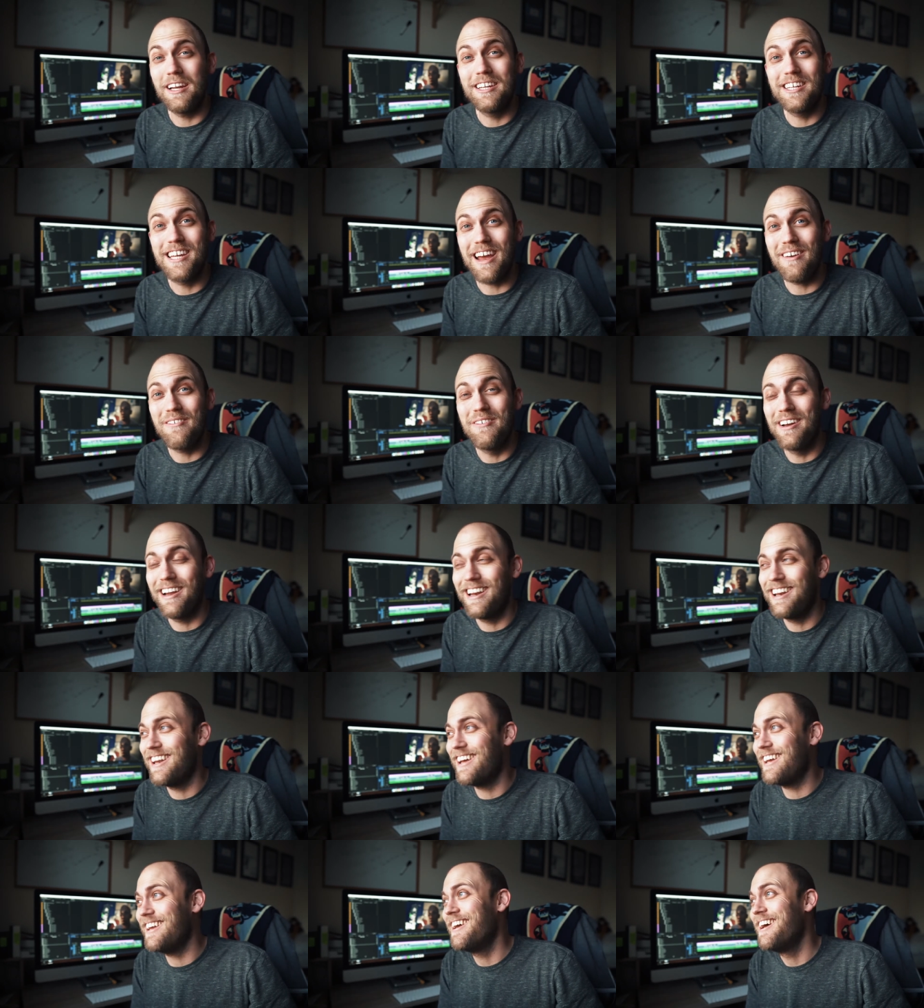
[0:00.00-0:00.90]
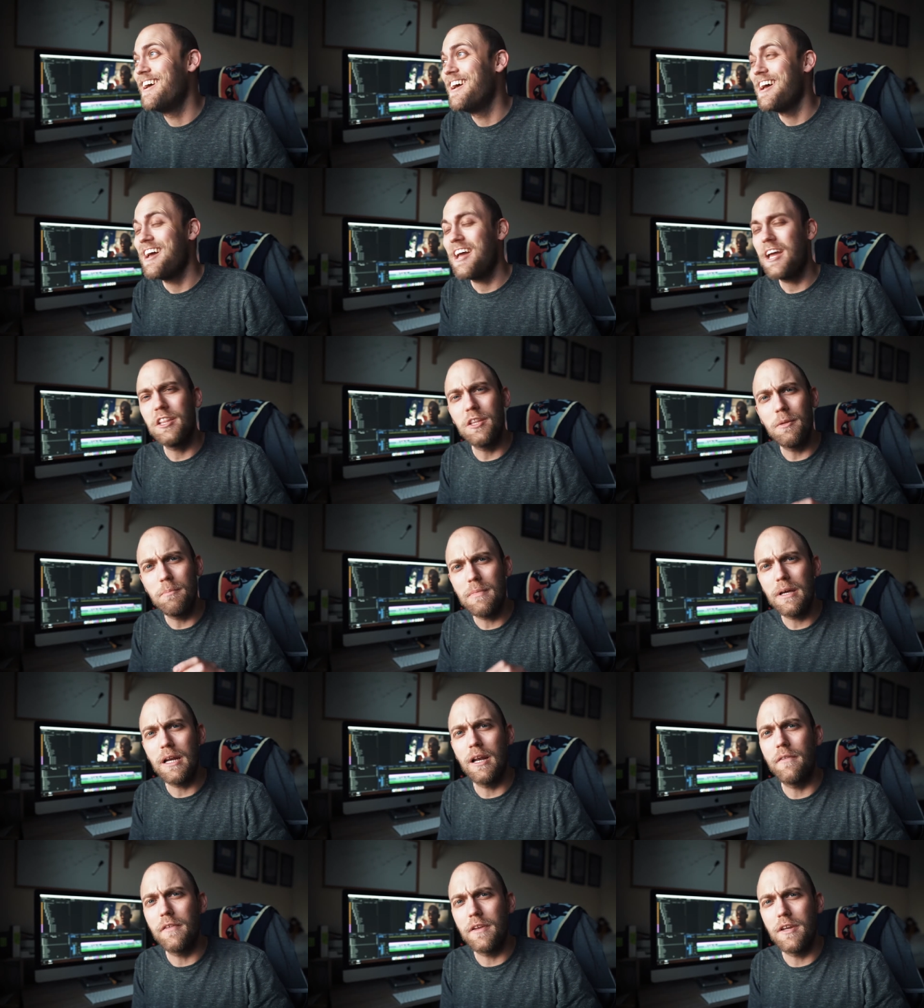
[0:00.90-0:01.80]
generally in the
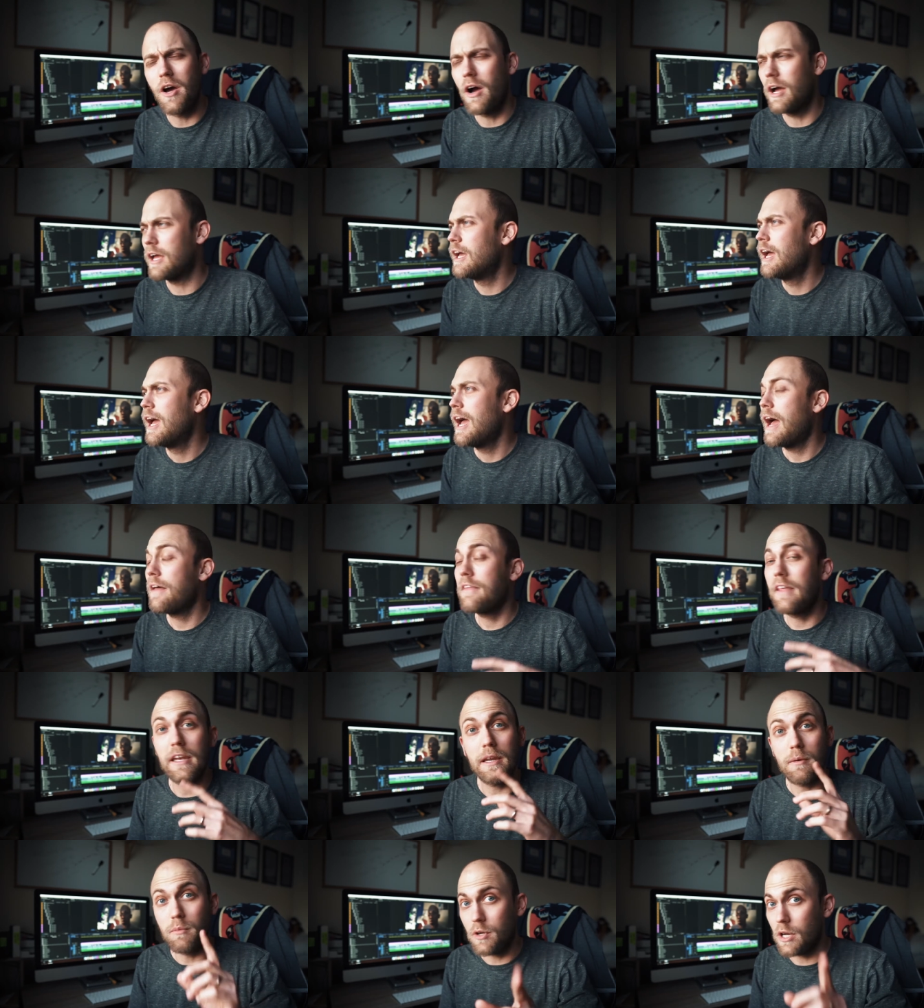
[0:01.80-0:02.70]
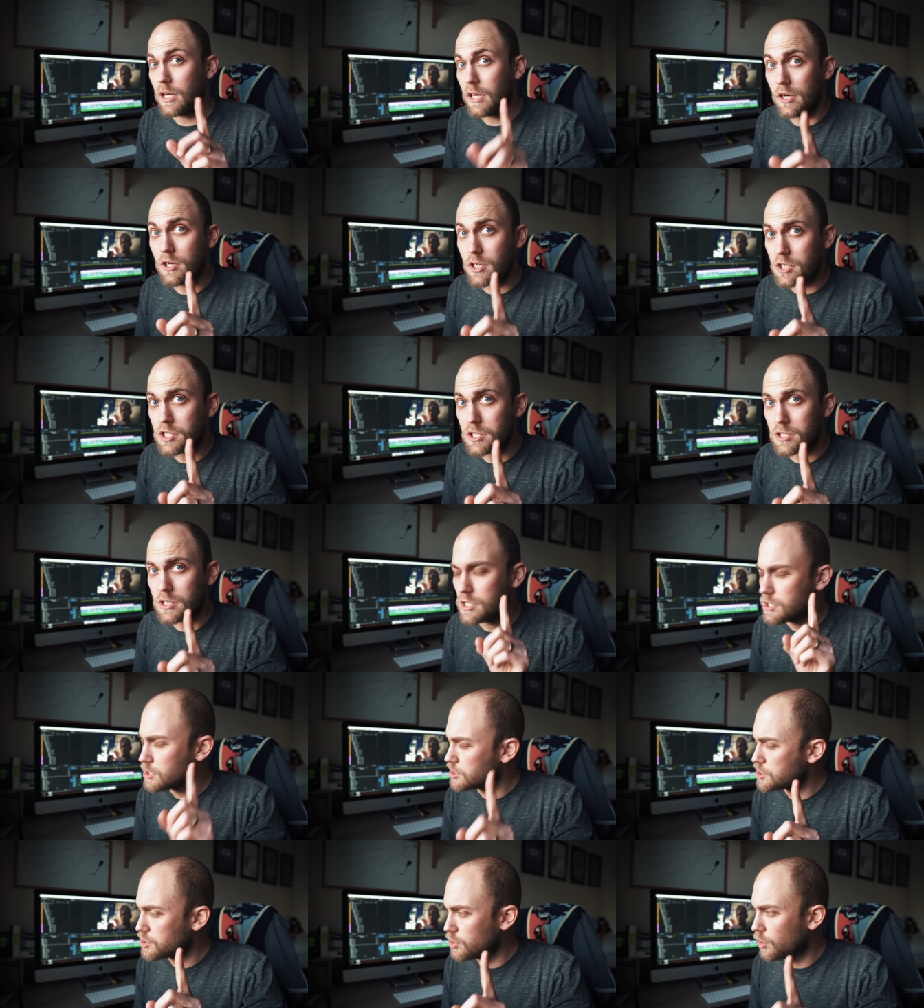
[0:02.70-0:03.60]
middle of the night, and then it, didn't just
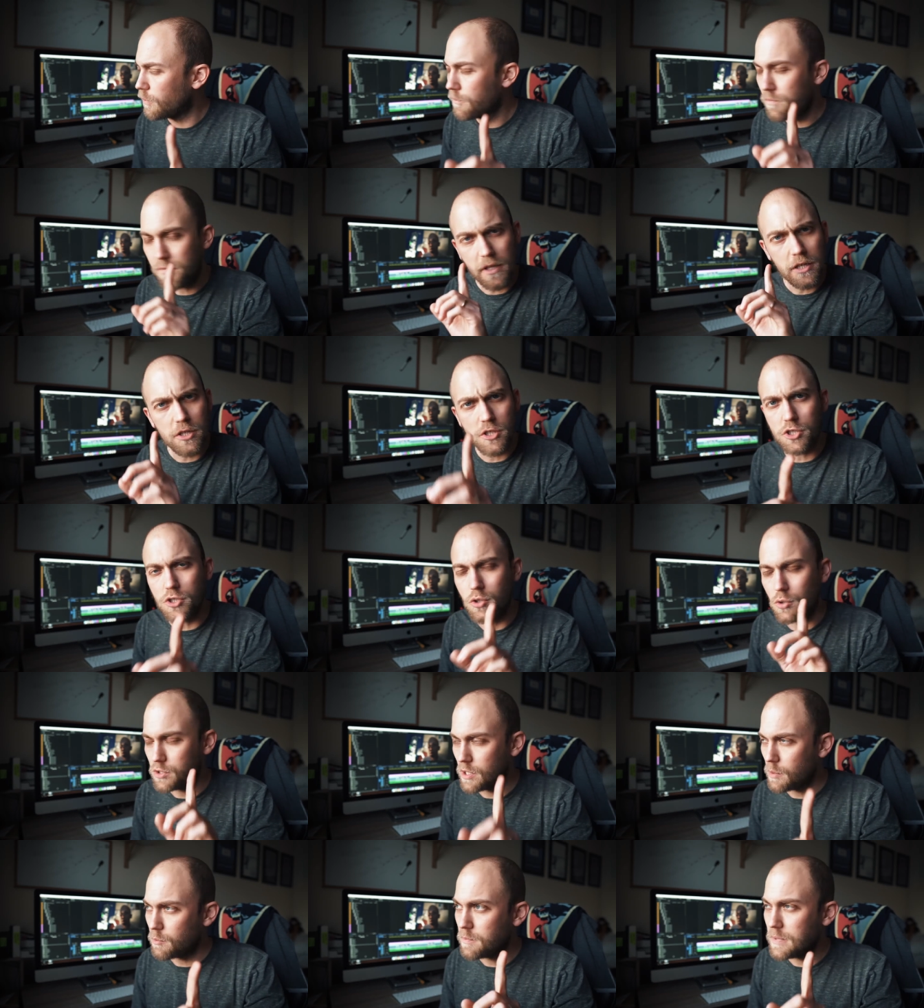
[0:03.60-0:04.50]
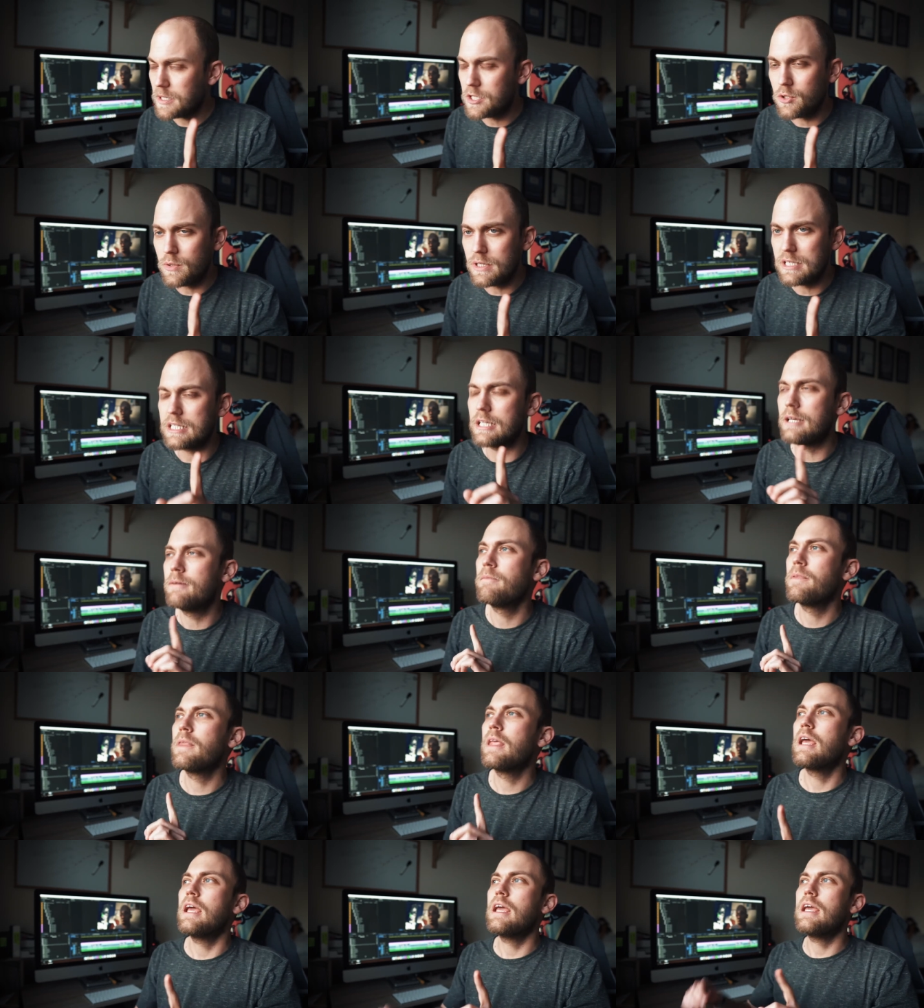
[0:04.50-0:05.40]
didn't just snore, didn't just snore. That would be too easy.
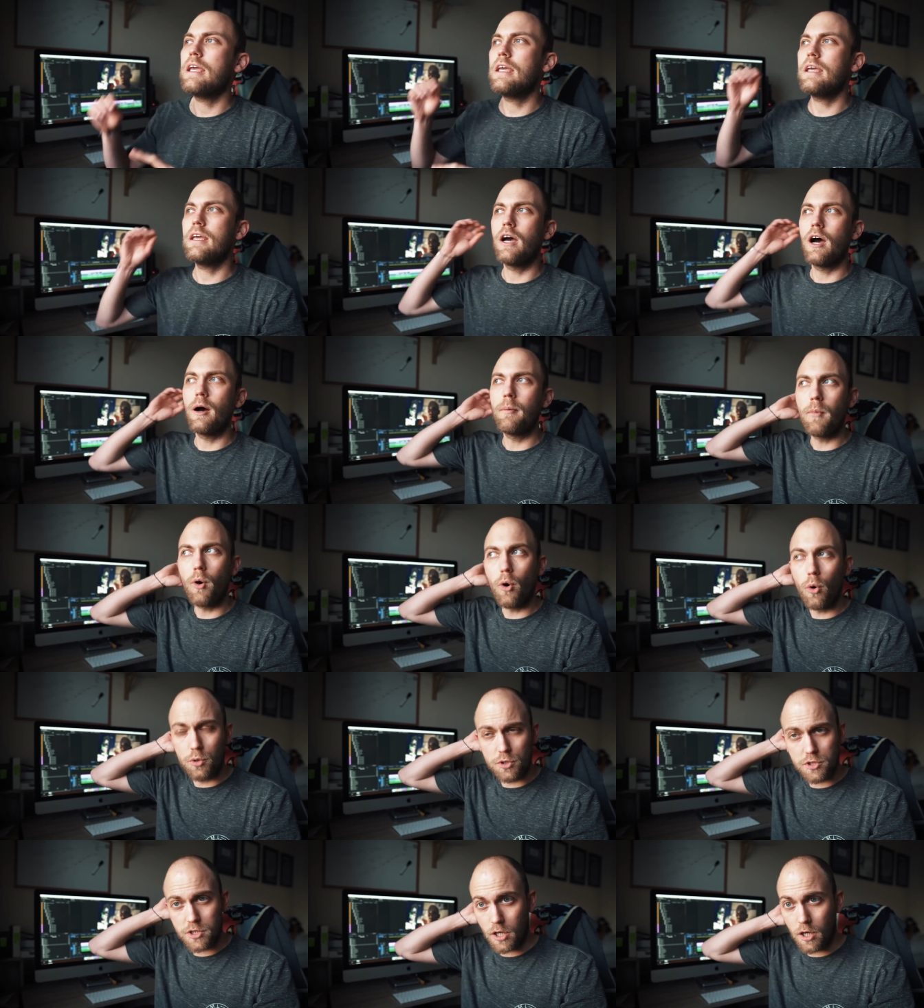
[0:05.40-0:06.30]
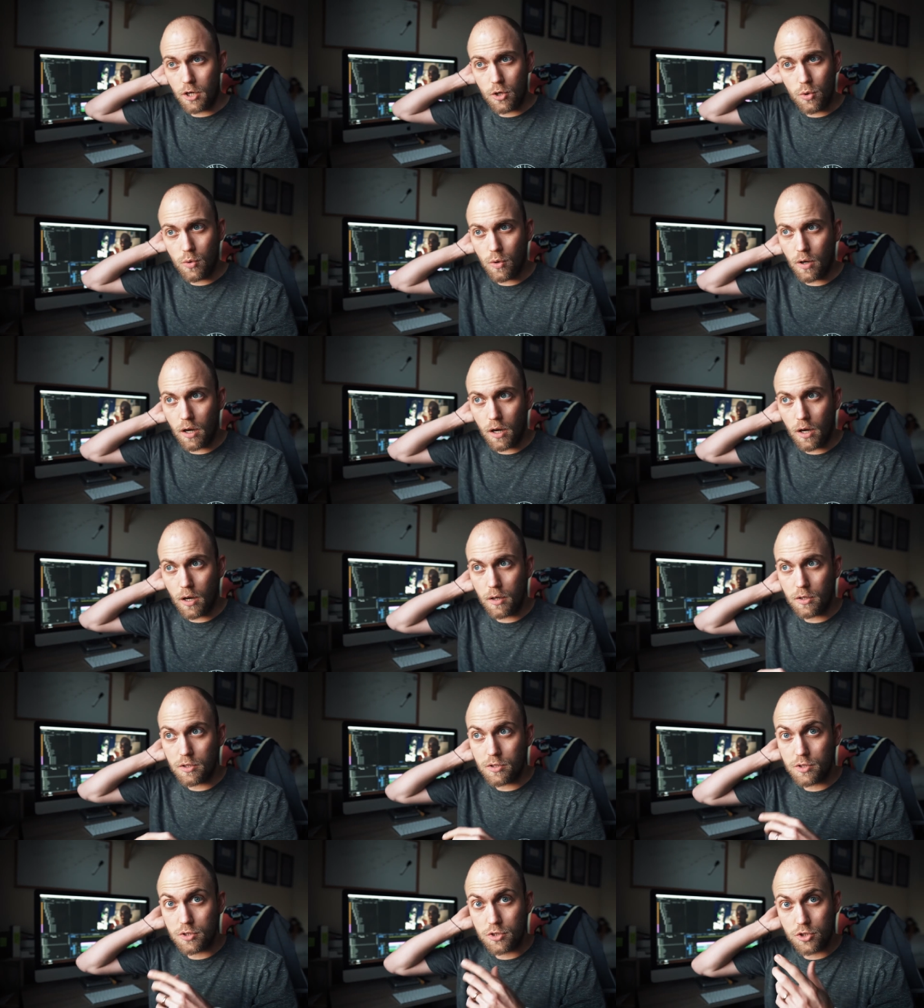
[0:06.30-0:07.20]
He um, also
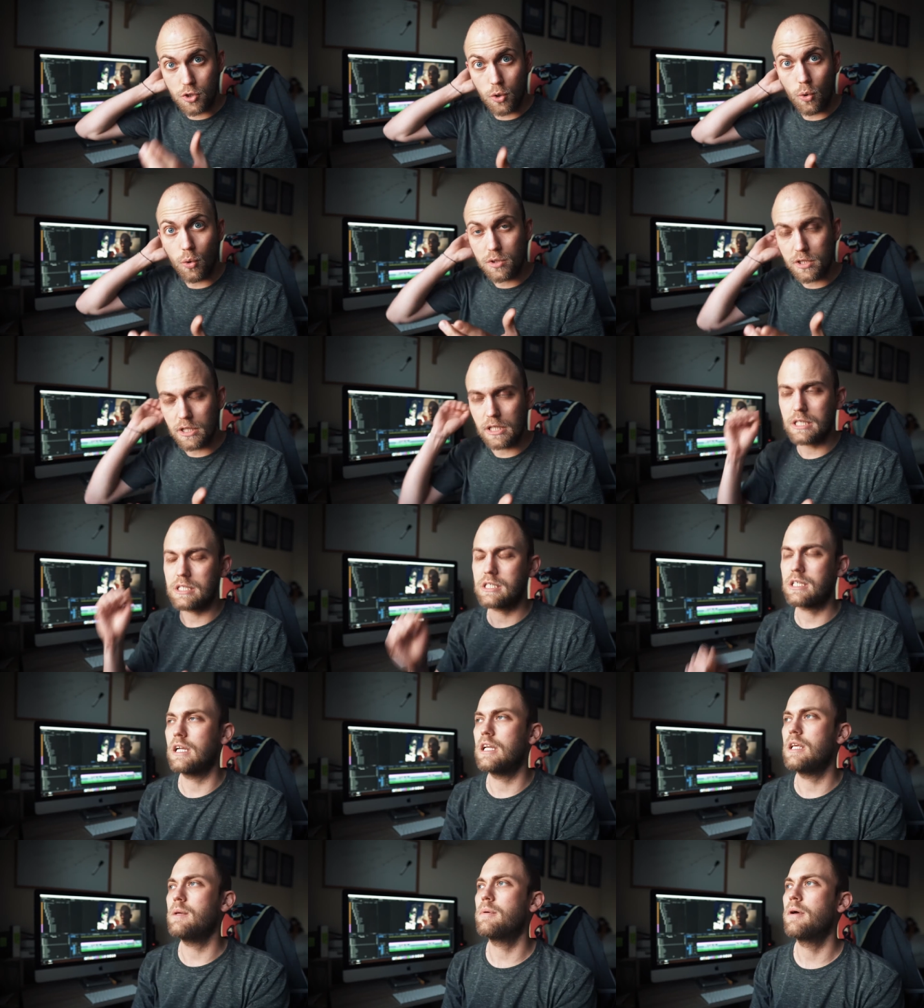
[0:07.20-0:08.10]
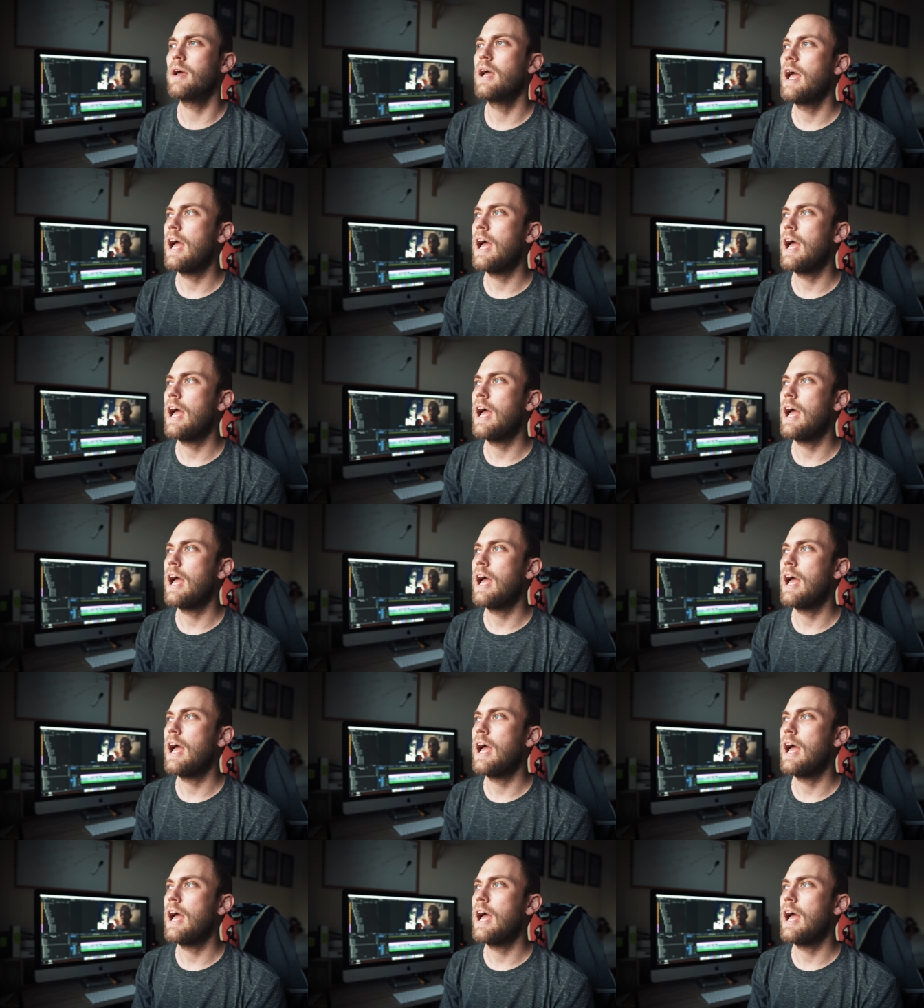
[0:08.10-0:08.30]
uh, talked in his sleep